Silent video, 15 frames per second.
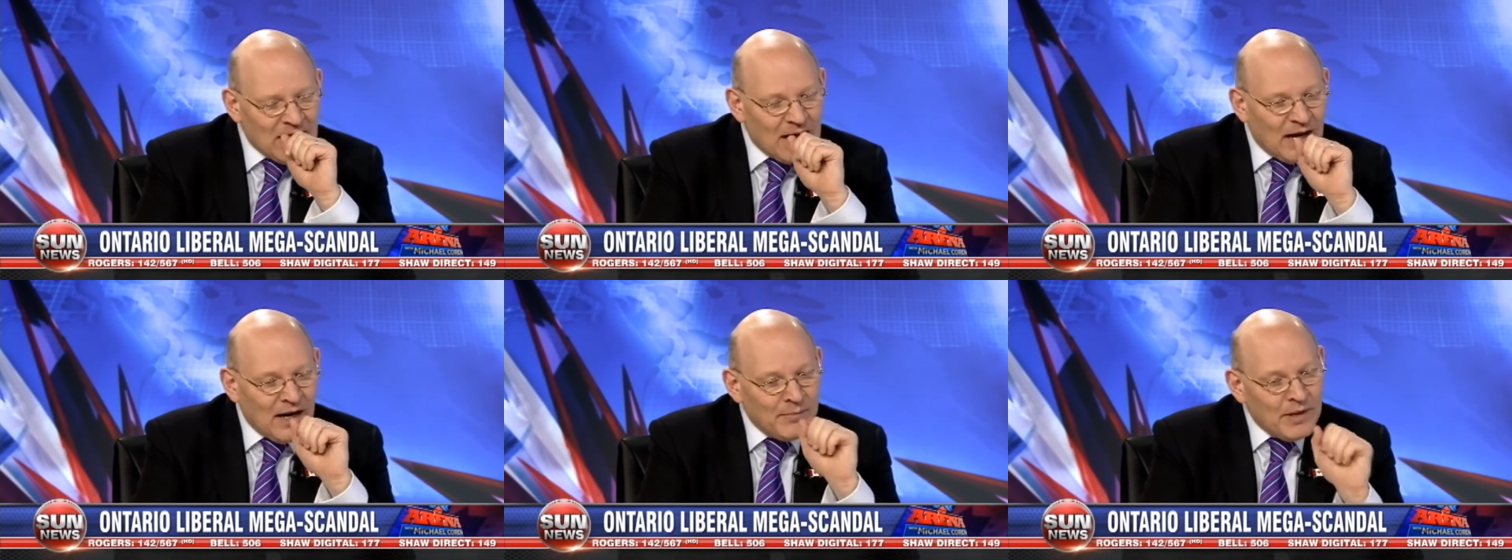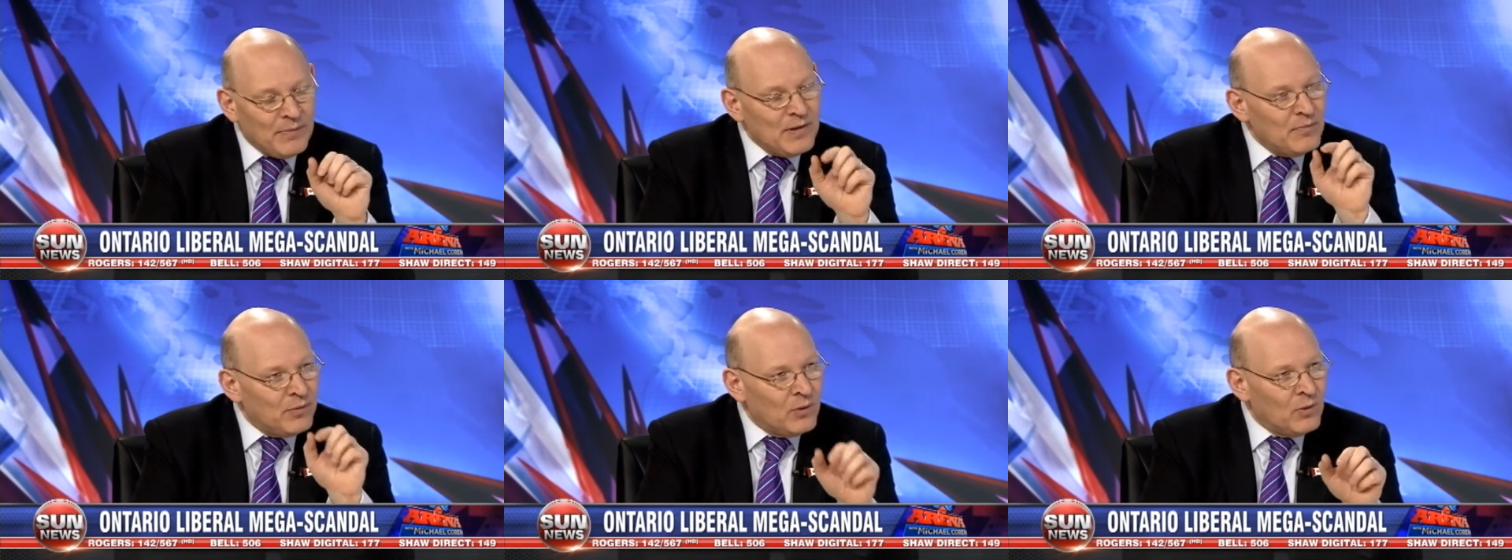I may be
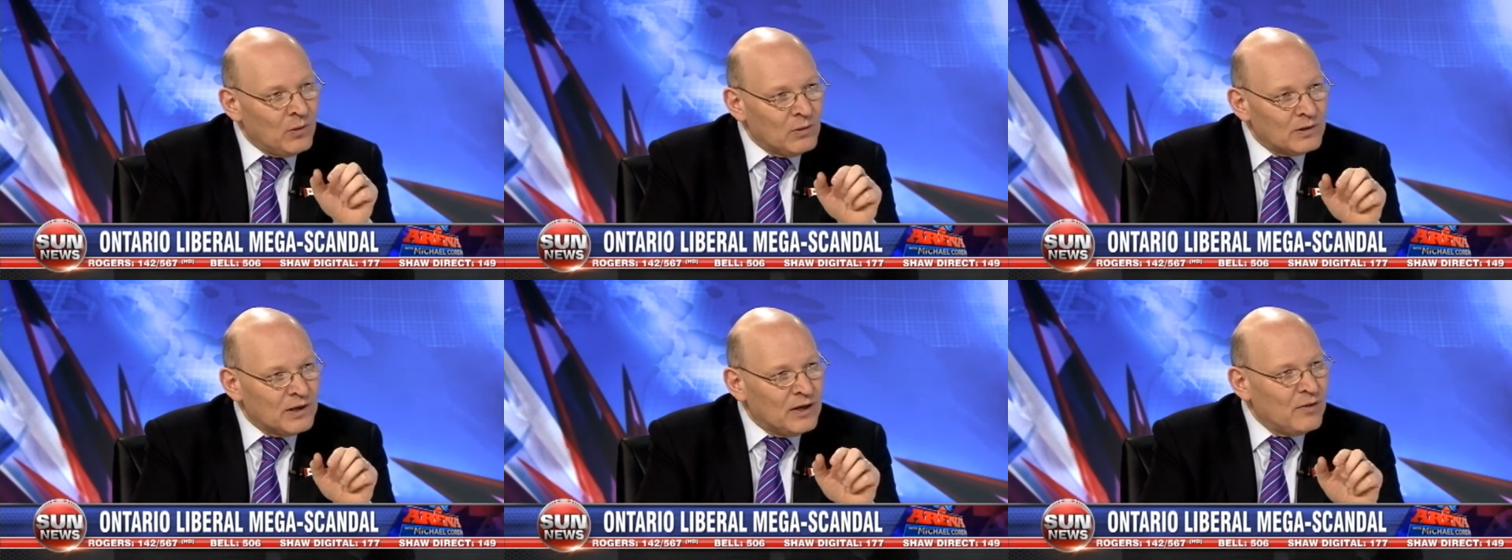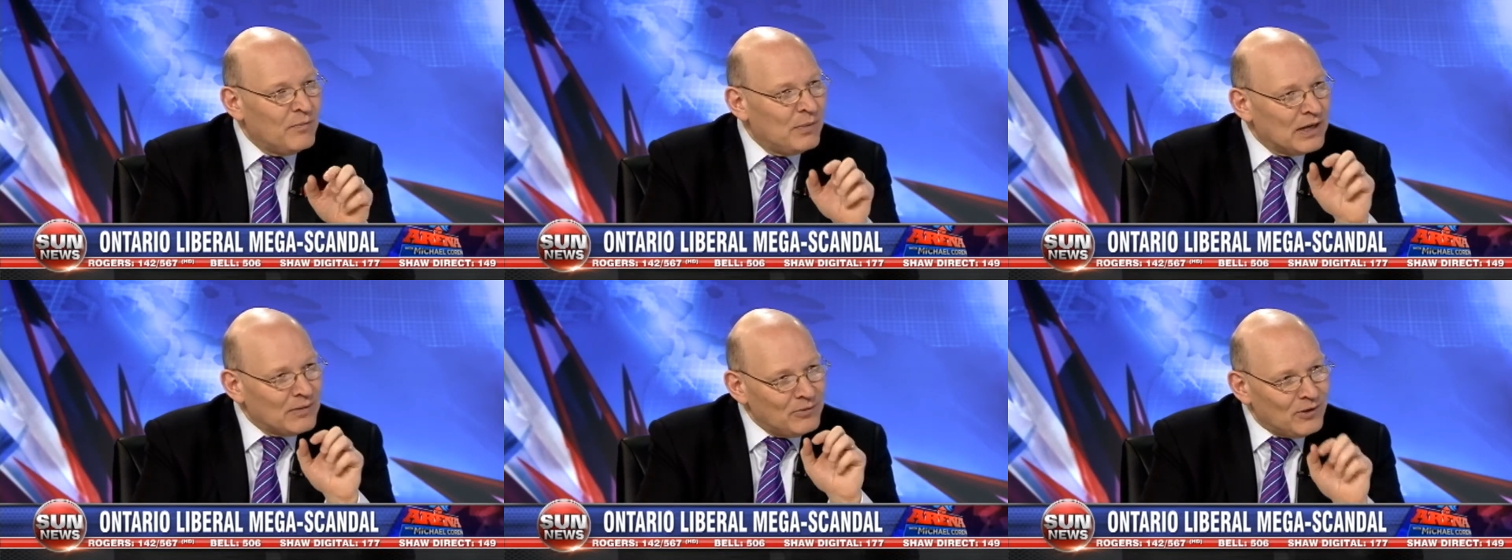bald,
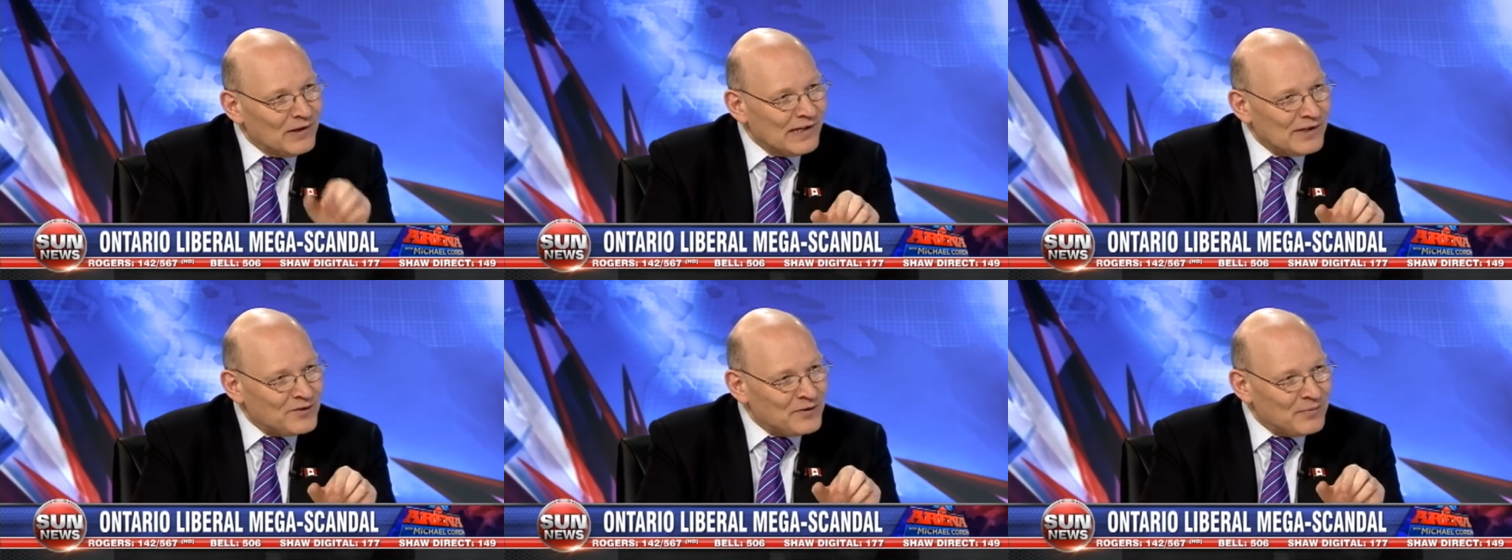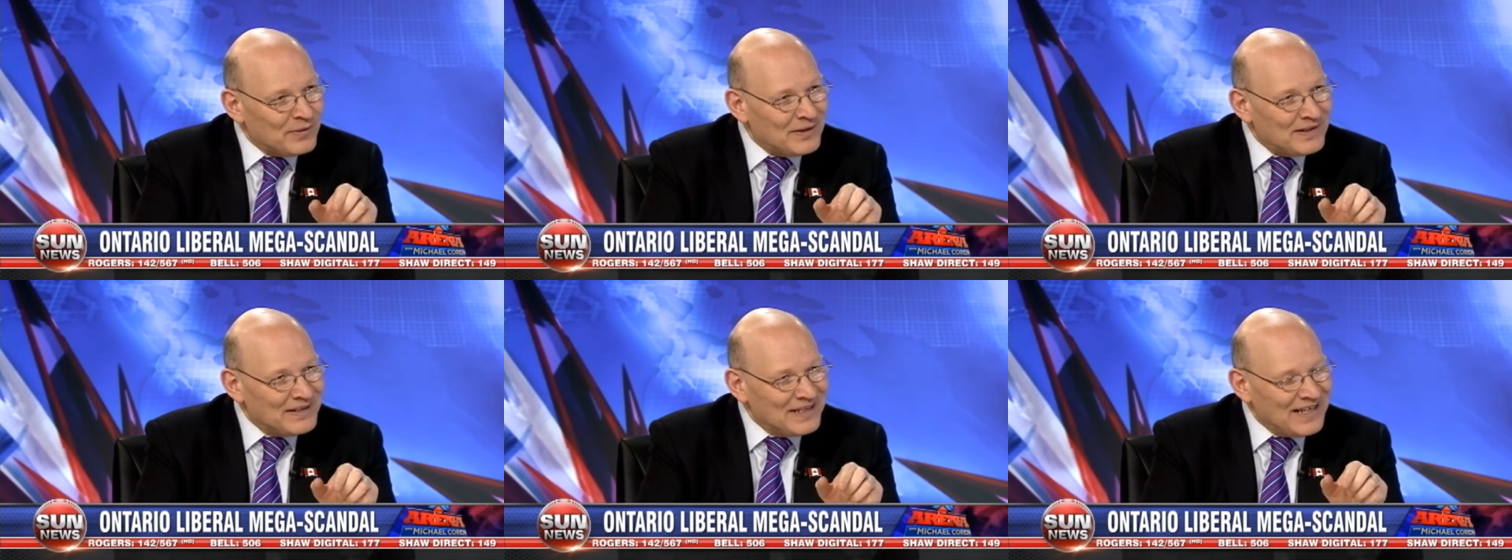but I'm not stupid.